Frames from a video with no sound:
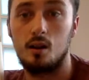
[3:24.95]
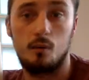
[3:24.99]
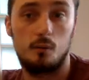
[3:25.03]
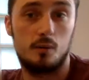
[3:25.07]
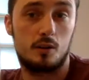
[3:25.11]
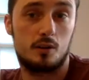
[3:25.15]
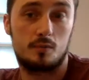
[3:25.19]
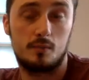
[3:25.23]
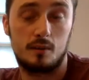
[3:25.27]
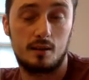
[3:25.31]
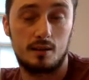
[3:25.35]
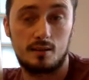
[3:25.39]

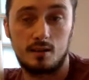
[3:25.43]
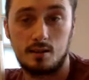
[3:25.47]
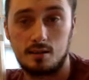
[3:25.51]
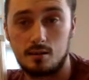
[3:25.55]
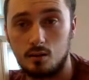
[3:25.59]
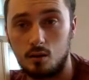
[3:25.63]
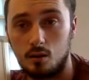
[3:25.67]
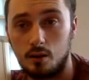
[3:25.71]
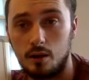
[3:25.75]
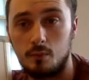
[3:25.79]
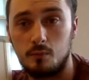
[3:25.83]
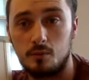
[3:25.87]
which means the
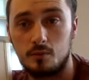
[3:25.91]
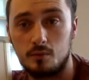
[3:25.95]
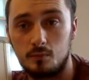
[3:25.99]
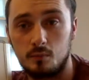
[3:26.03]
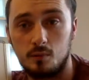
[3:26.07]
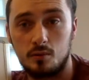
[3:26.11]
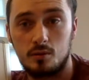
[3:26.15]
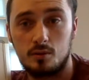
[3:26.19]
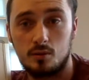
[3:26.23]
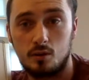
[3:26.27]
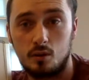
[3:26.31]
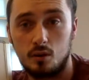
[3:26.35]
solid was
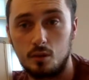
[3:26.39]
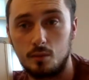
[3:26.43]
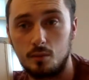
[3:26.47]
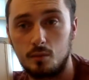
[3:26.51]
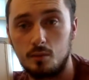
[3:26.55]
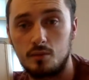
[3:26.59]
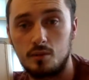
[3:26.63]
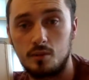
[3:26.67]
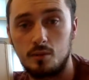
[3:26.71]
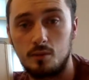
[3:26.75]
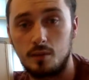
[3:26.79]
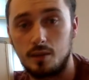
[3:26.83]
more
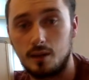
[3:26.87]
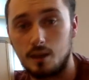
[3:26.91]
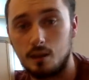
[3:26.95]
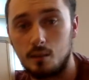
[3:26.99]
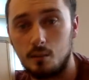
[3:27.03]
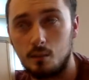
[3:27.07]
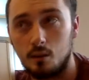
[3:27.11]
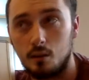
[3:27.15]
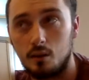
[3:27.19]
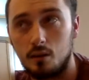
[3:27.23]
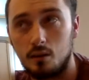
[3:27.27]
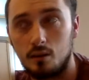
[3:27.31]
soluble to begin
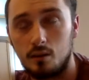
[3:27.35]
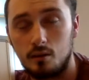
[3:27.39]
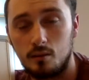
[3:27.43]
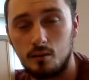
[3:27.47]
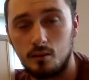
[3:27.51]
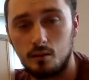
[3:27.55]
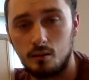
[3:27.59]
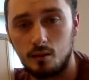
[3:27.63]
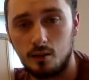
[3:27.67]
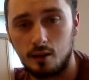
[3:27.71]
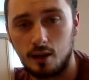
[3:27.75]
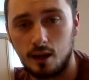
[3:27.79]
with.
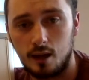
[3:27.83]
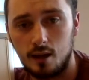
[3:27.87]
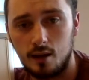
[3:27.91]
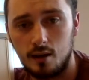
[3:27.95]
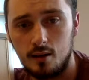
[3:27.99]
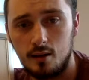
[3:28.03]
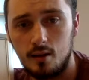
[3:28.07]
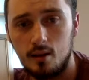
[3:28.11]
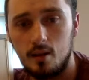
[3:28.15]
Okay,